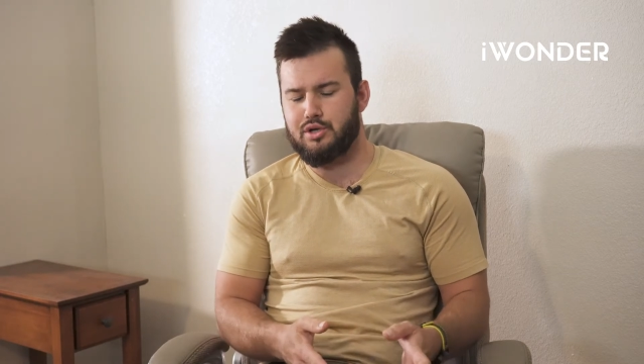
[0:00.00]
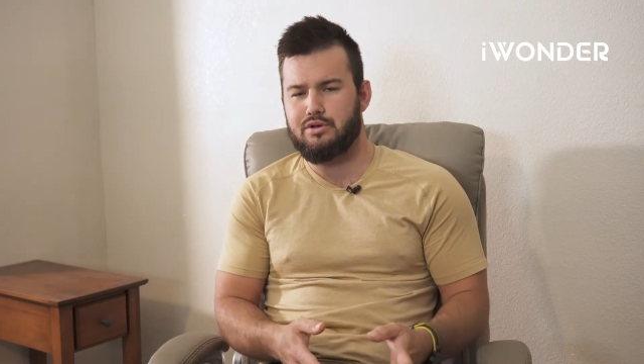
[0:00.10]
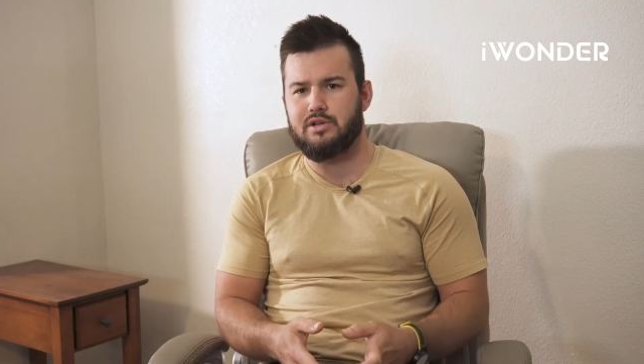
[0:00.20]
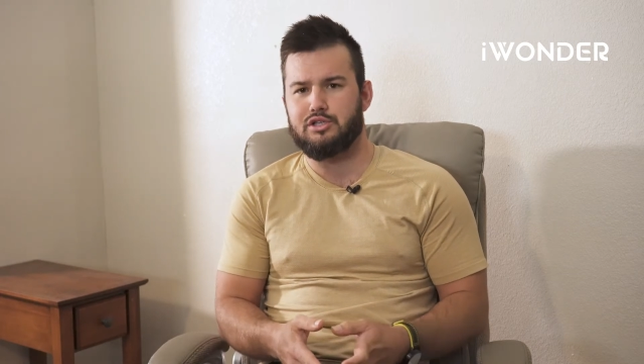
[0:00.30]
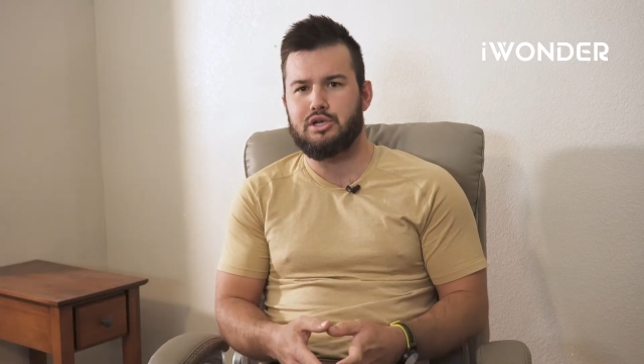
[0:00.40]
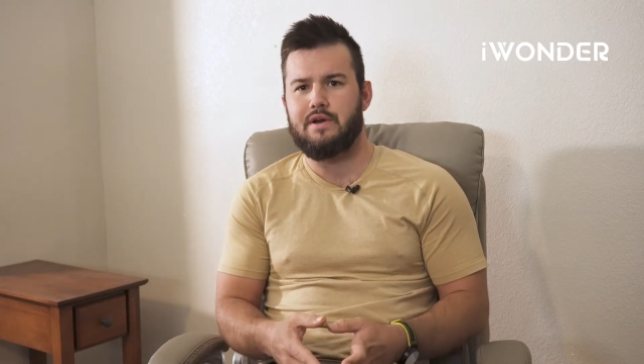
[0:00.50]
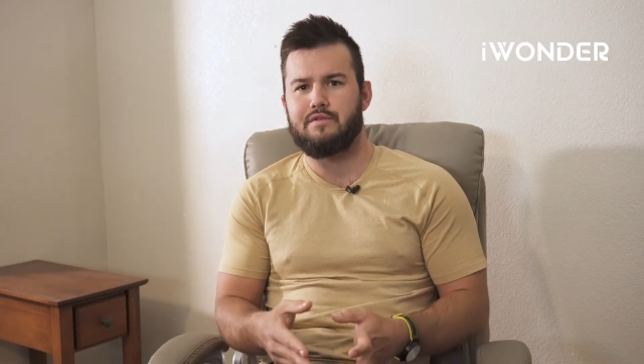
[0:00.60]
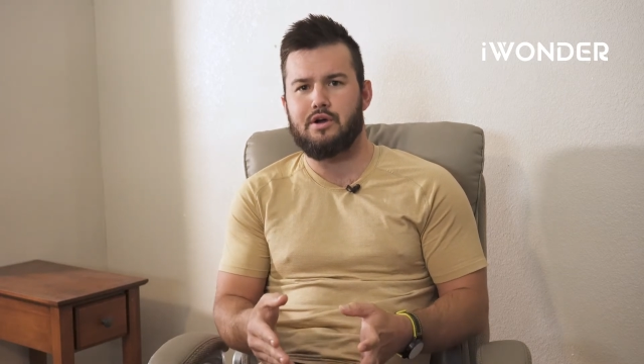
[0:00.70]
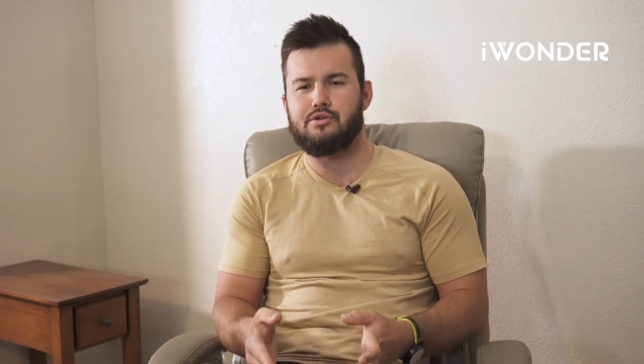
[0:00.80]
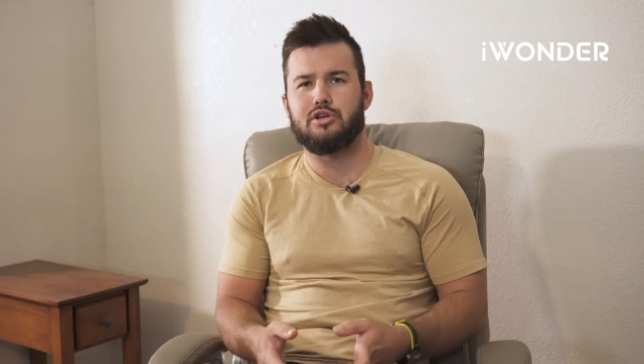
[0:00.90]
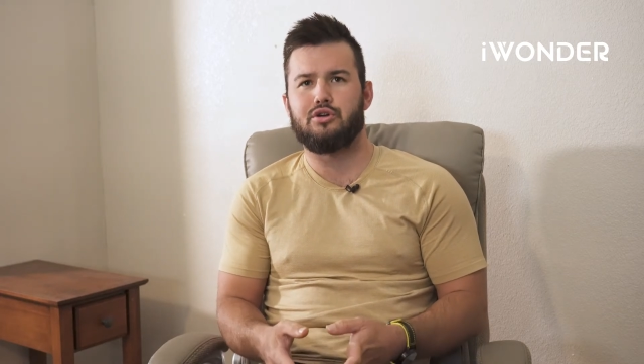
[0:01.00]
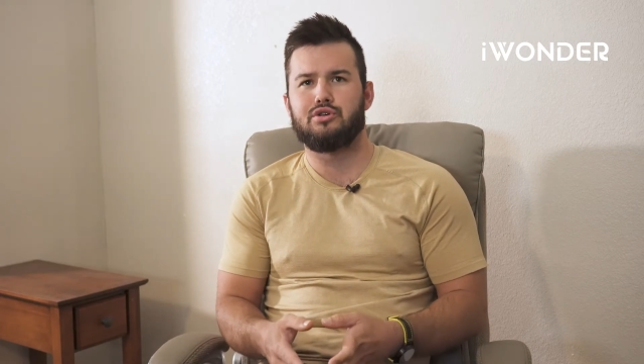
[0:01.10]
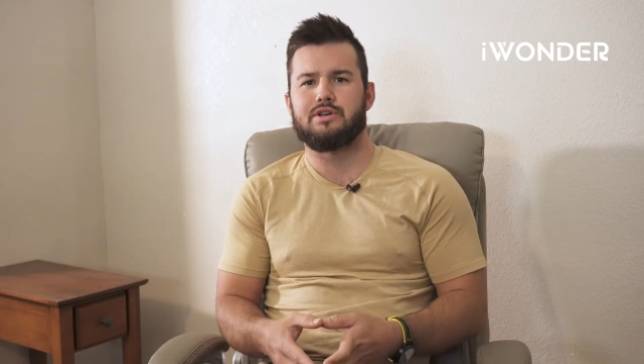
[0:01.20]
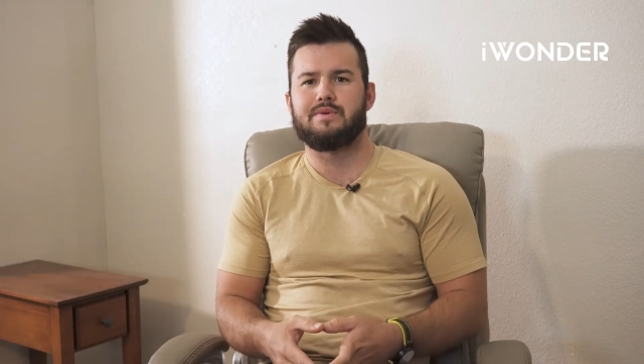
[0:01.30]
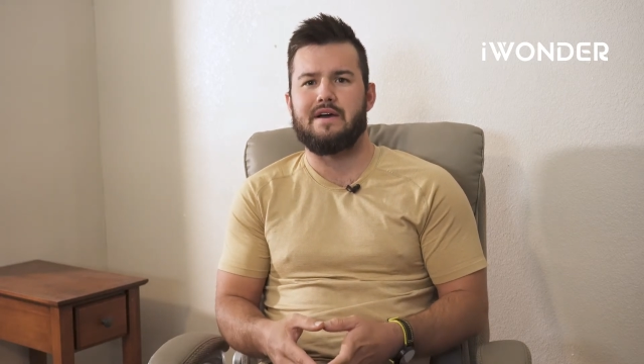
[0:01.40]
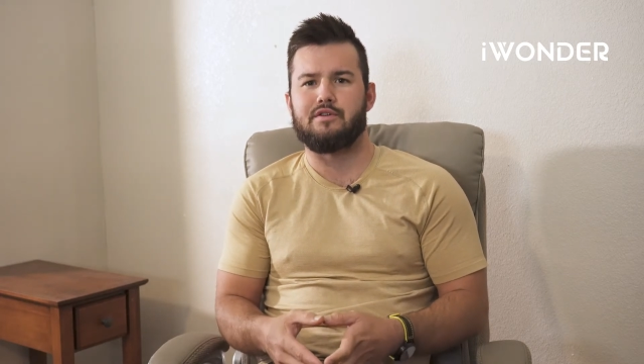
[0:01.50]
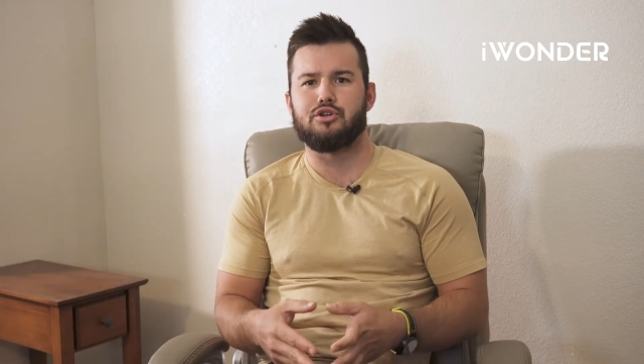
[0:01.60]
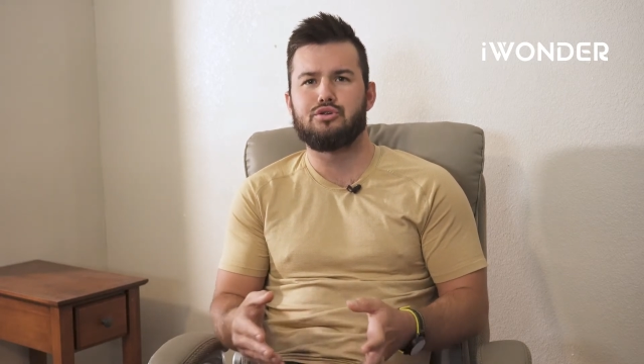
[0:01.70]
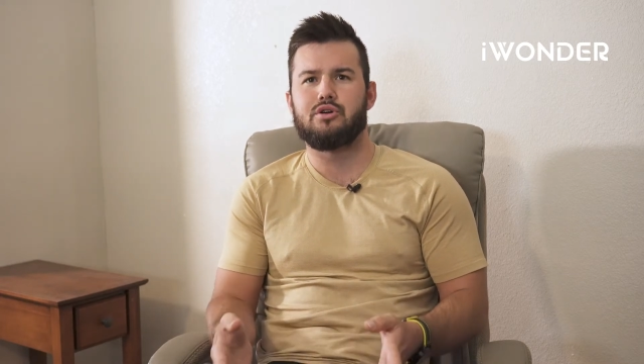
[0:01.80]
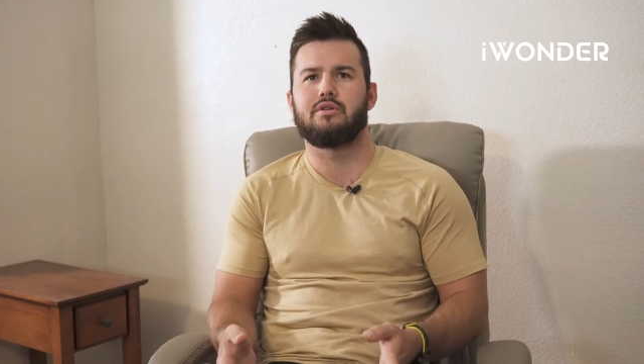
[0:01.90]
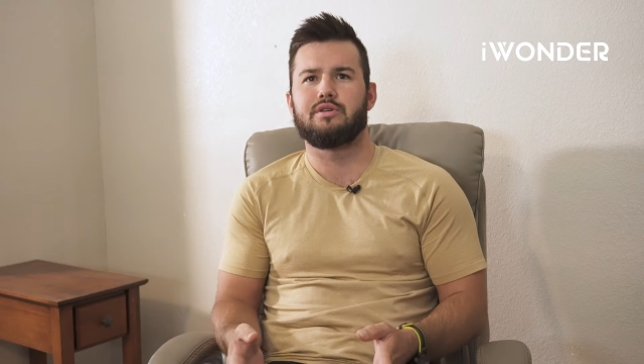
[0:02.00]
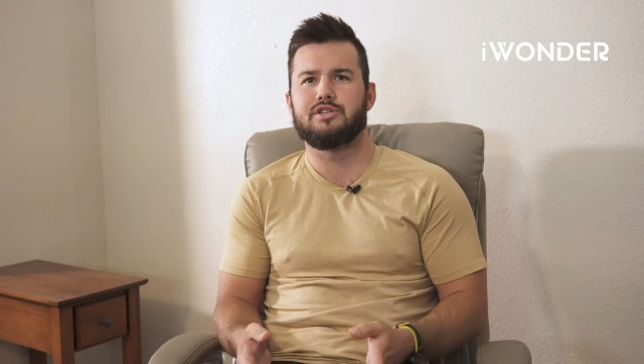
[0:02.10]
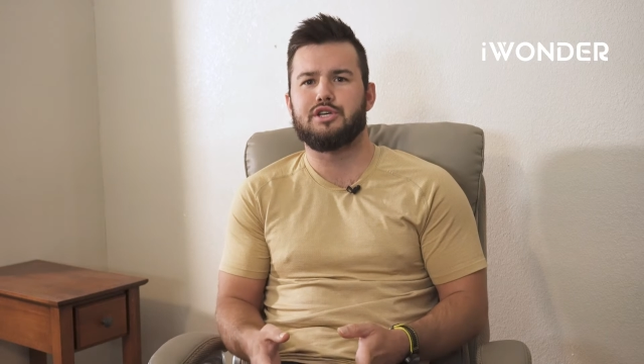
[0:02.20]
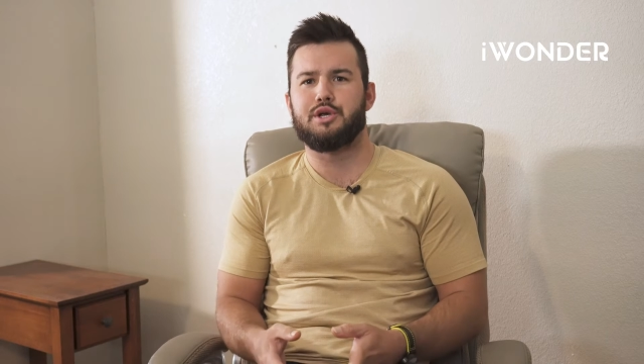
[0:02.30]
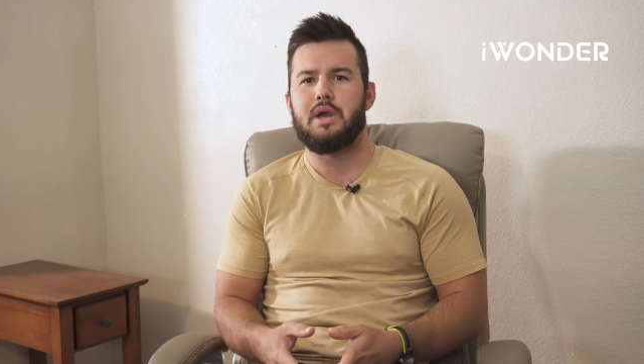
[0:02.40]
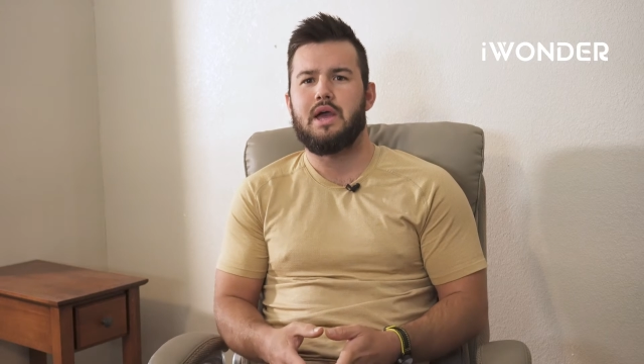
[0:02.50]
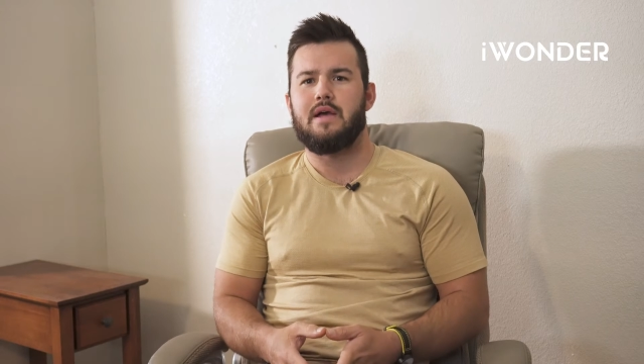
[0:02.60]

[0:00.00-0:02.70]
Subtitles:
you can see every 100 years that we have a new currency